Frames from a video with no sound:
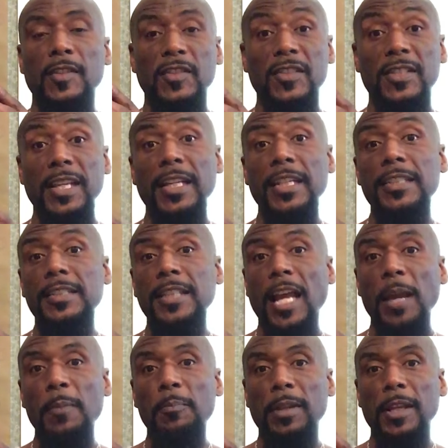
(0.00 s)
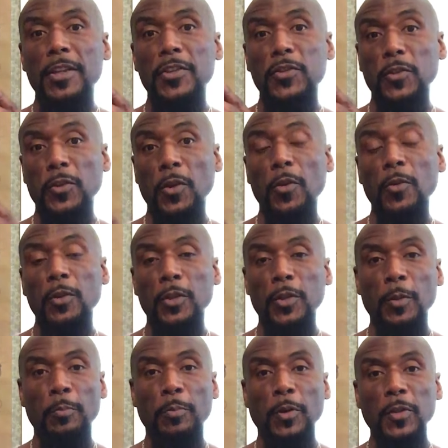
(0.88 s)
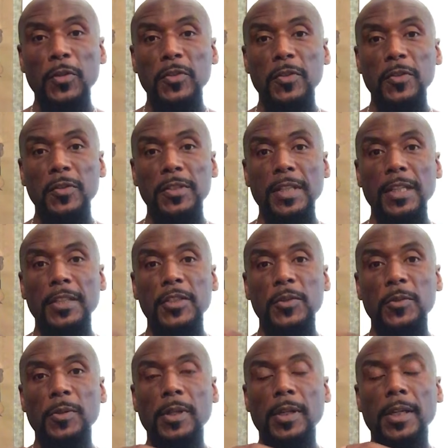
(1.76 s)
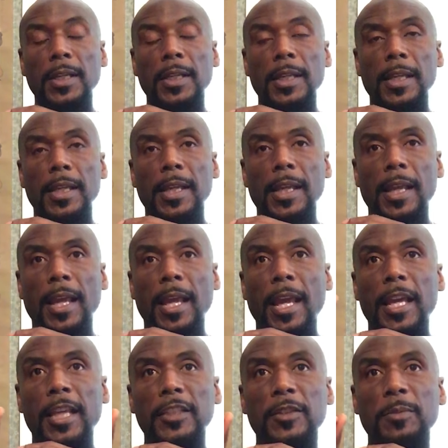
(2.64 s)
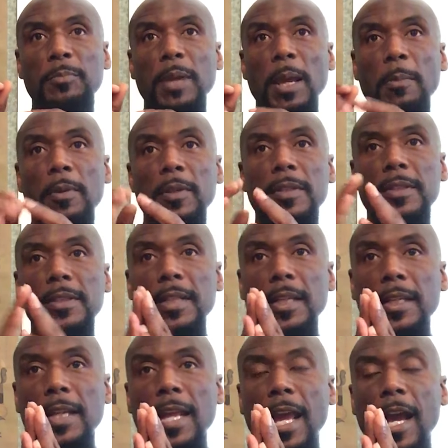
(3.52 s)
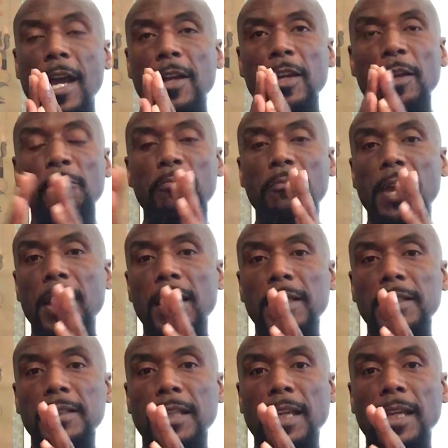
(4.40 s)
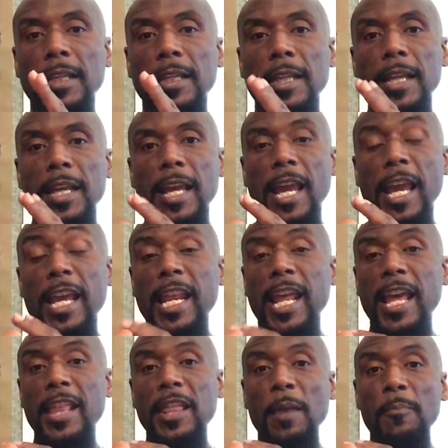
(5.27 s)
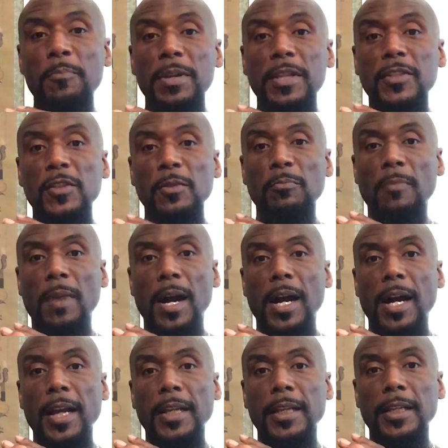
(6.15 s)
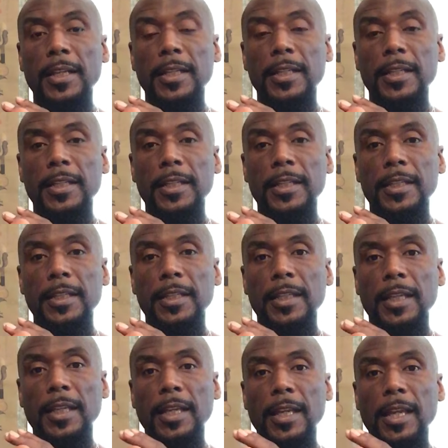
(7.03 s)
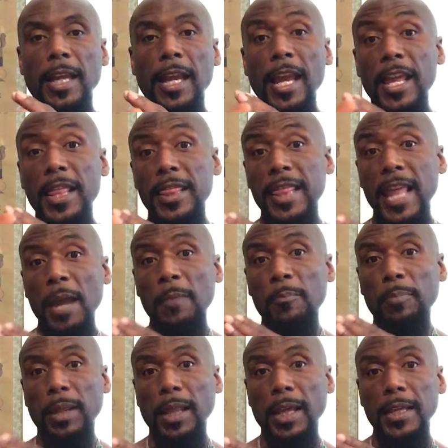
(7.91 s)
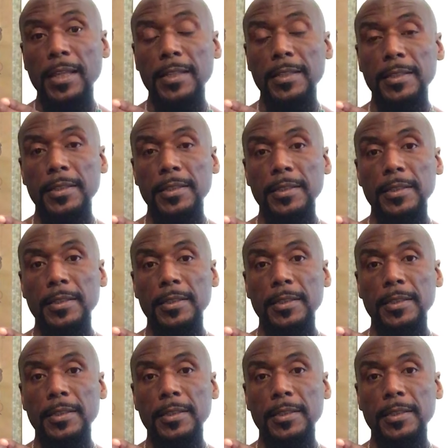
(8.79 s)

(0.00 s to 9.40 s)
set aside place, your own little personal sanctuary, and to be able to sit down and meditate and have that peace of mind in that place.